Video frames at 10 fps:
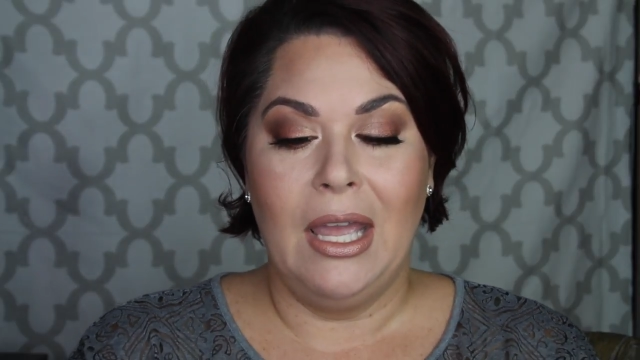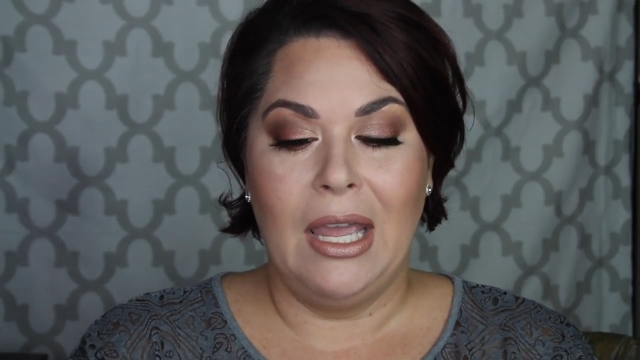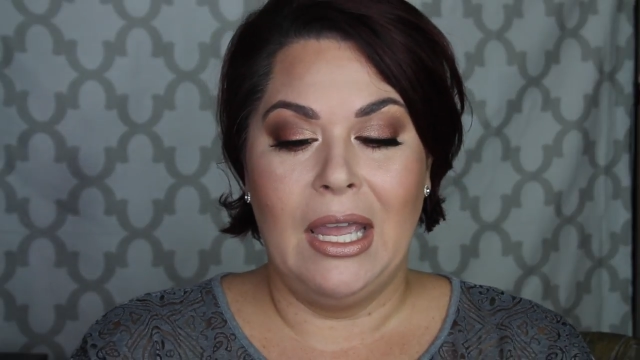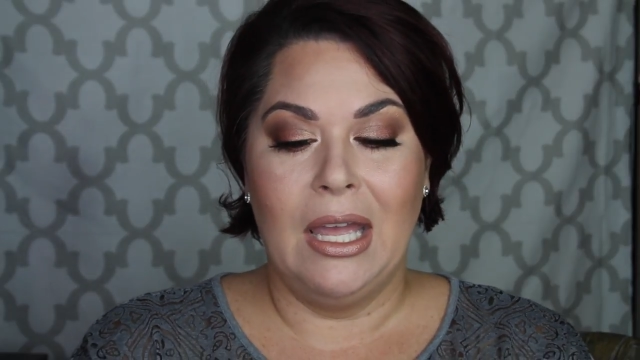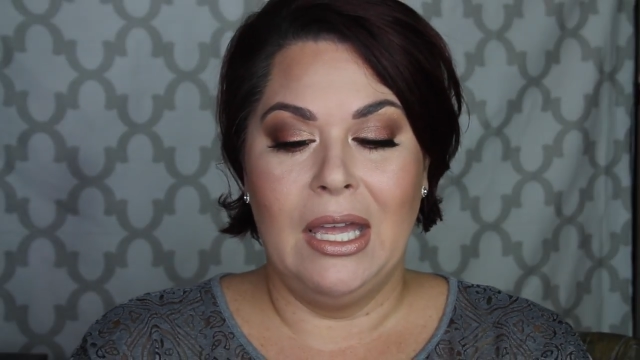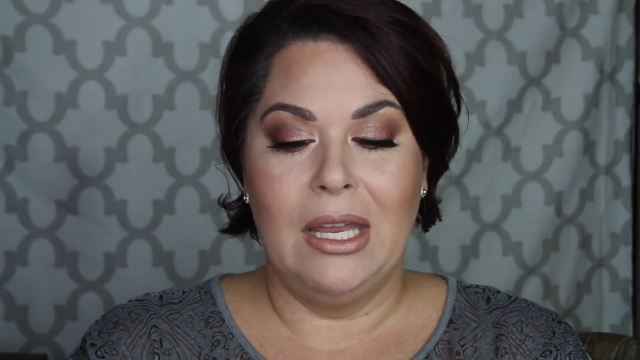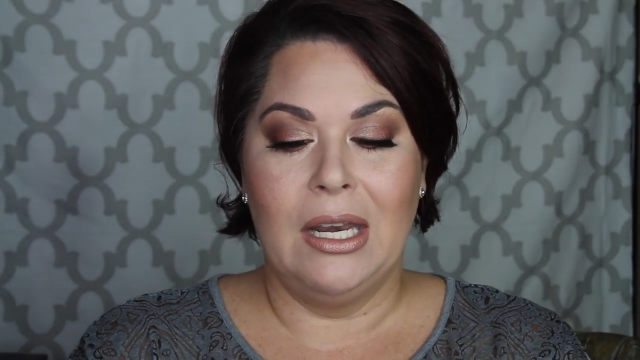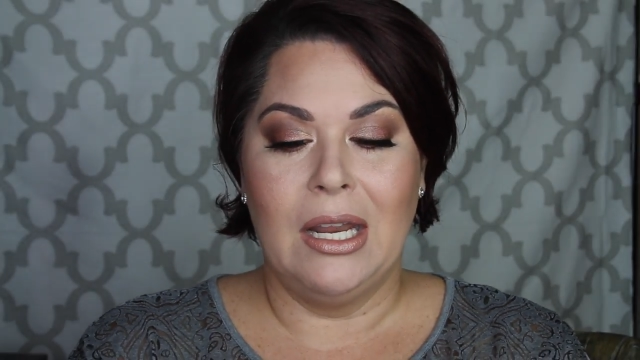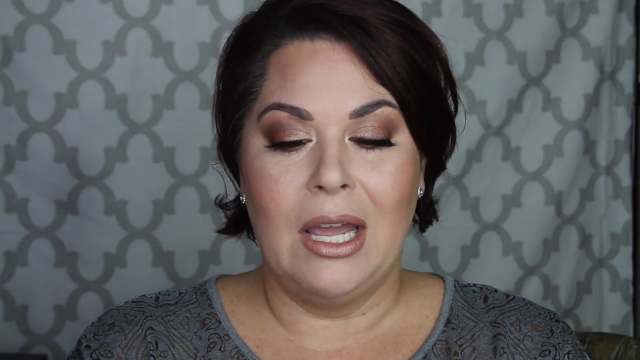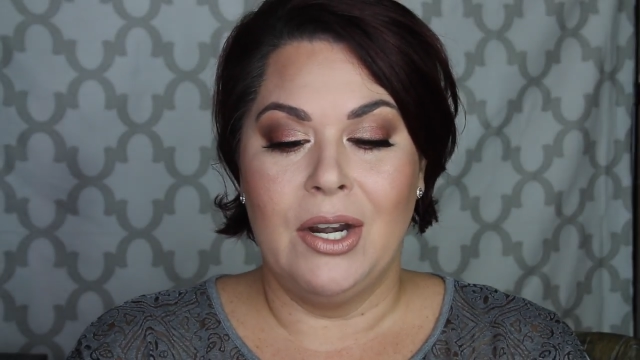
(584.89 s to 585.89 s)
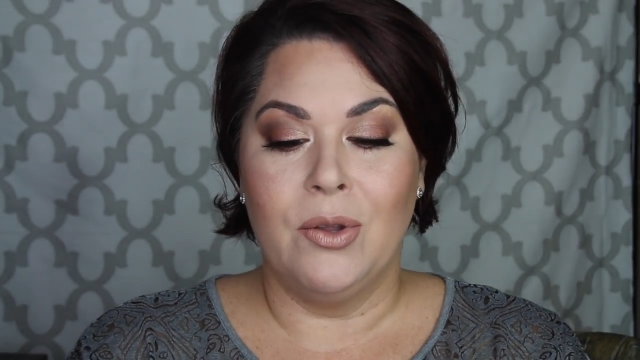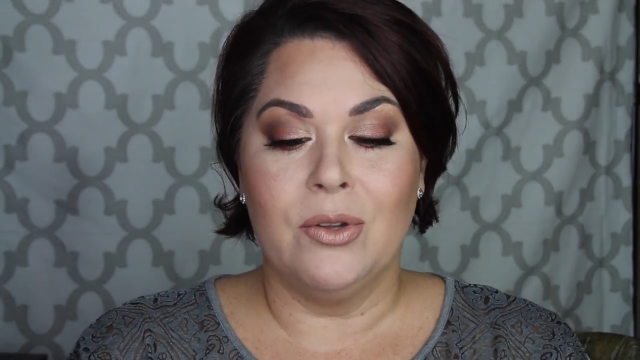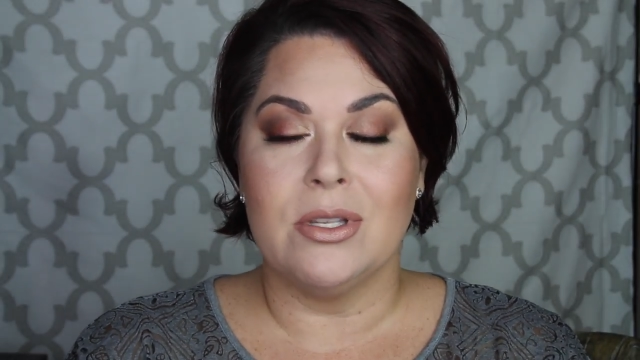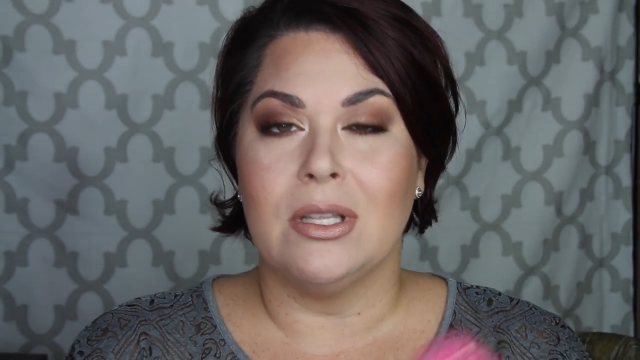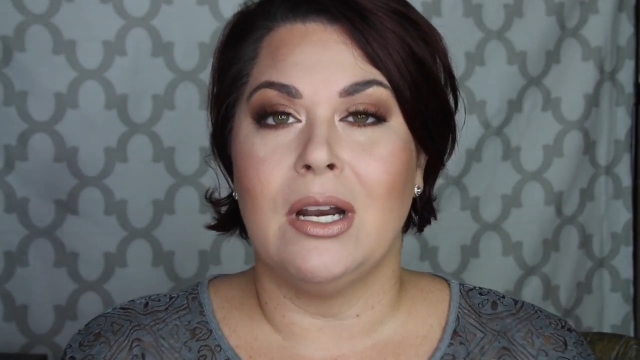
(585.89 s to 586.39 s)
And I know
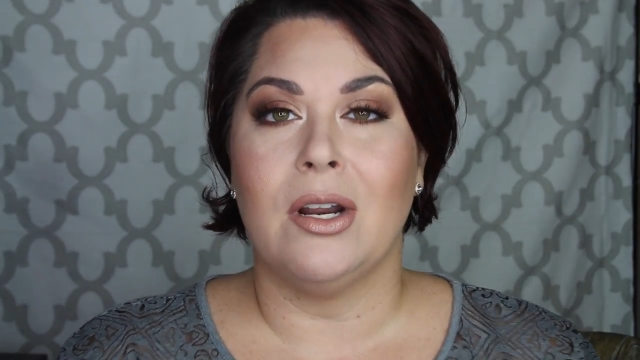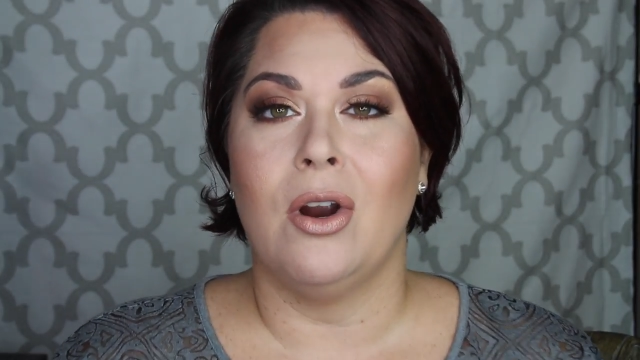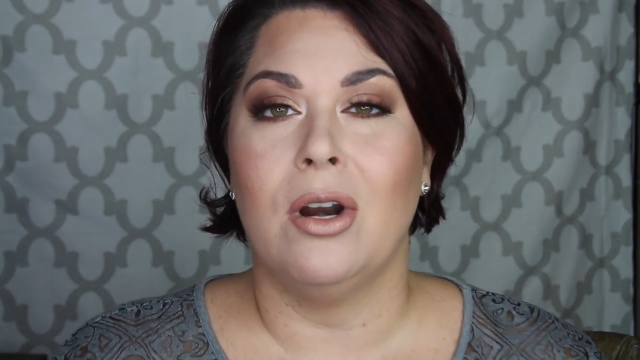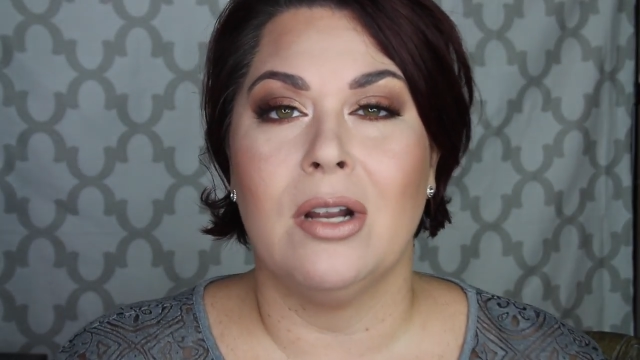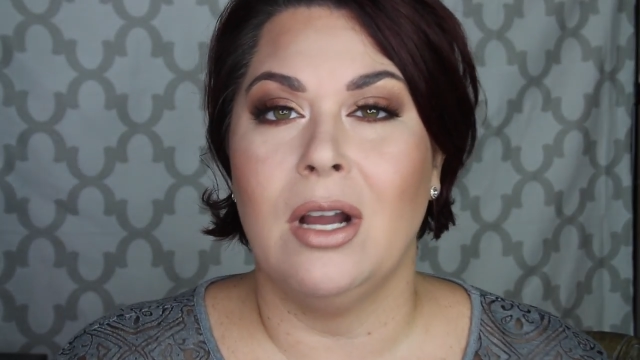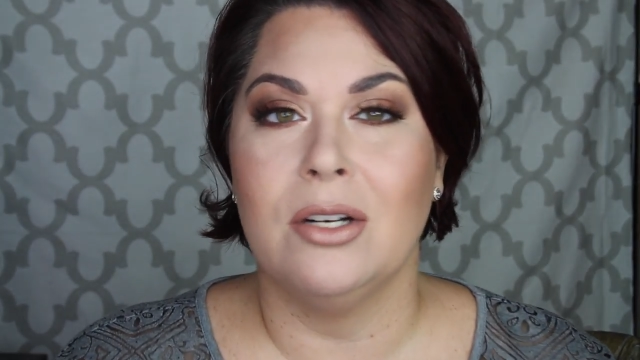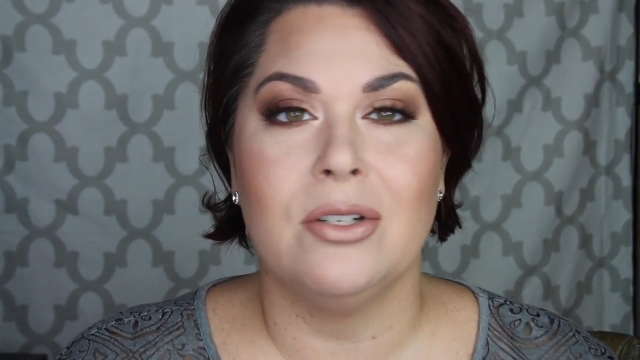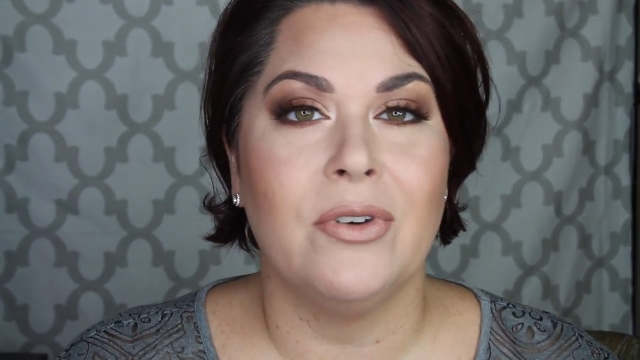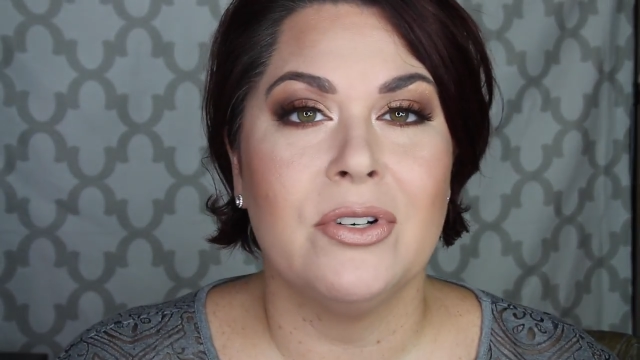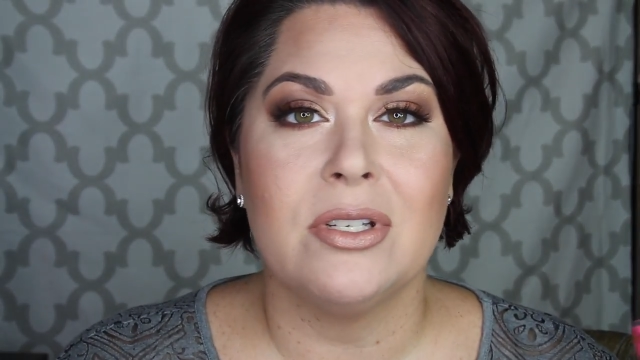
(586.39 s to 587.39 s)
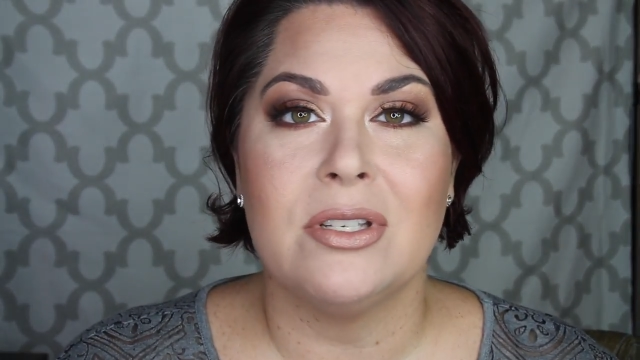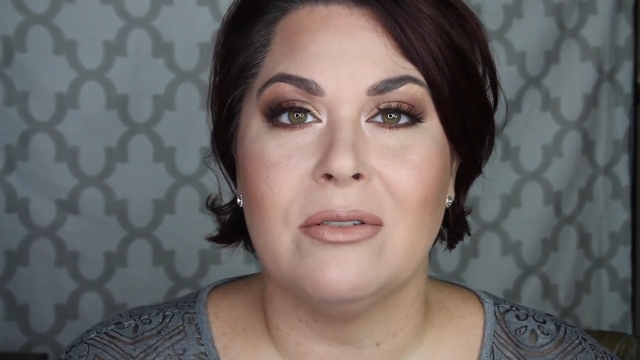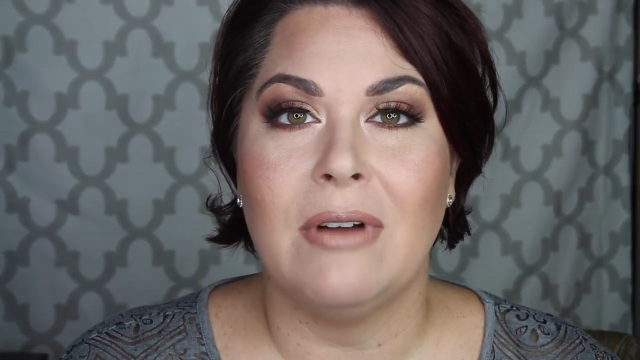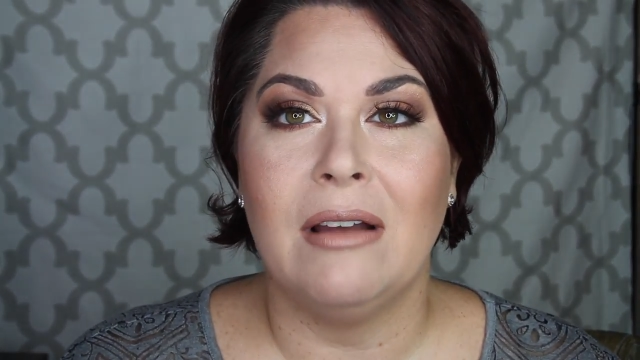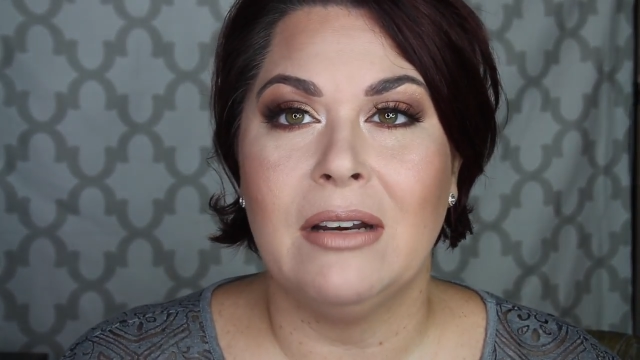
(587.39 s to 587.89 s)
there's a lot of controversy
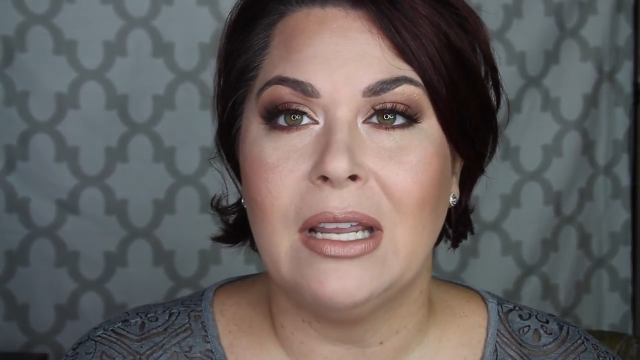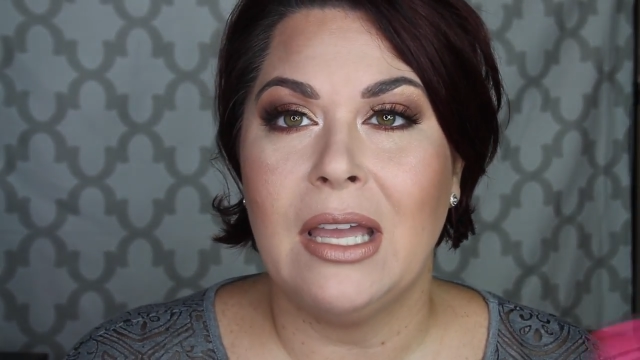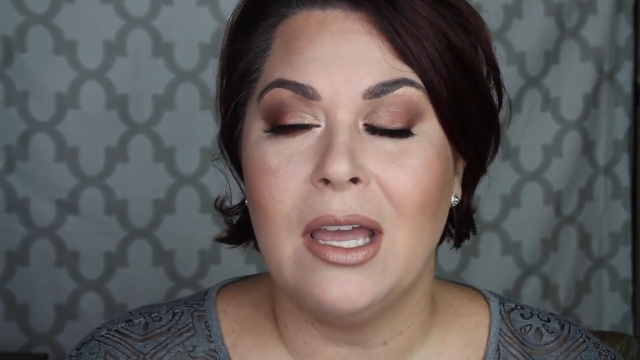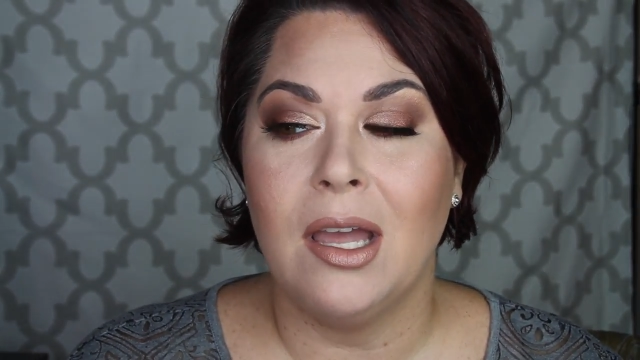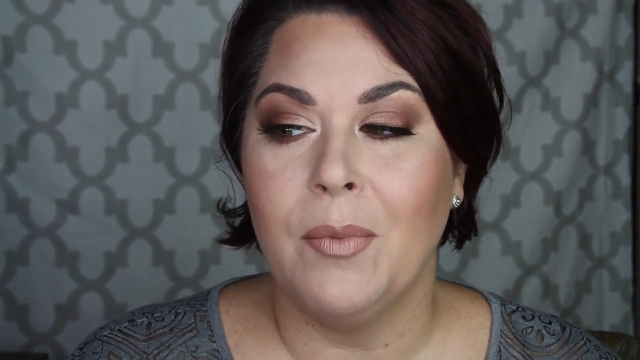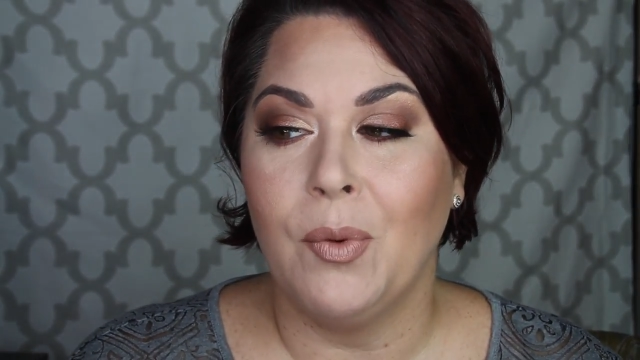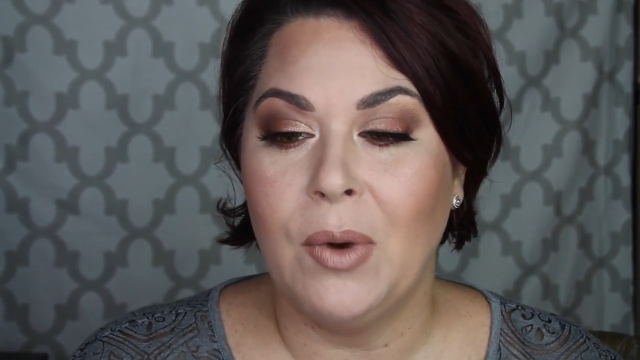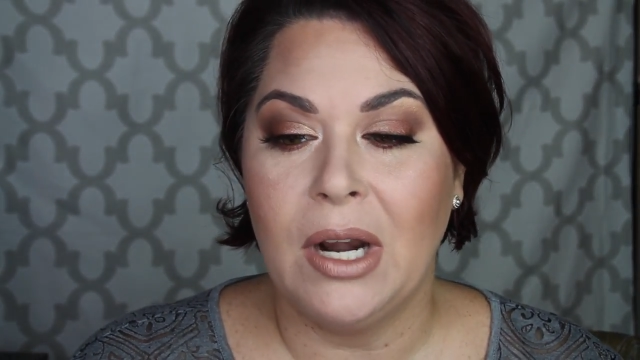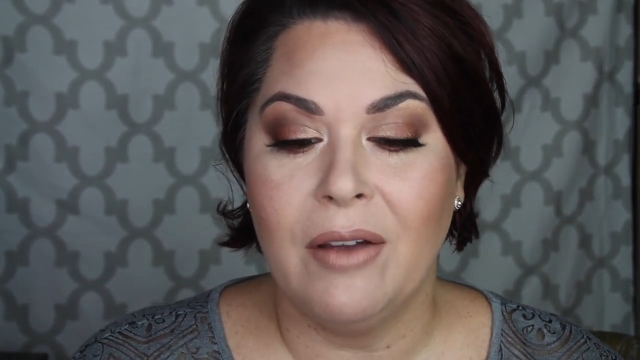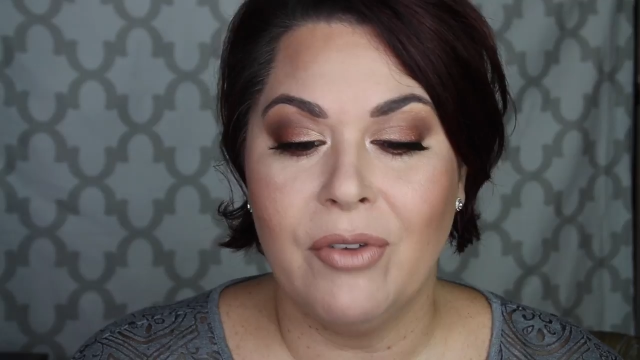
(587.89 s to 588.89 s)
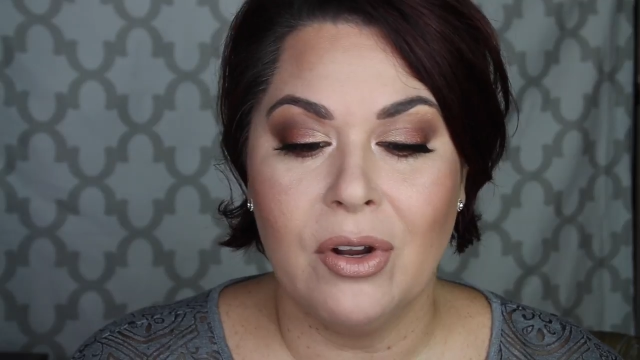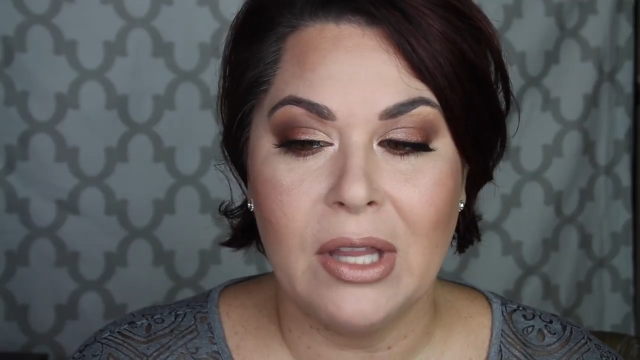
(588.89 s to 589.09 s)
surrounding him and whatever,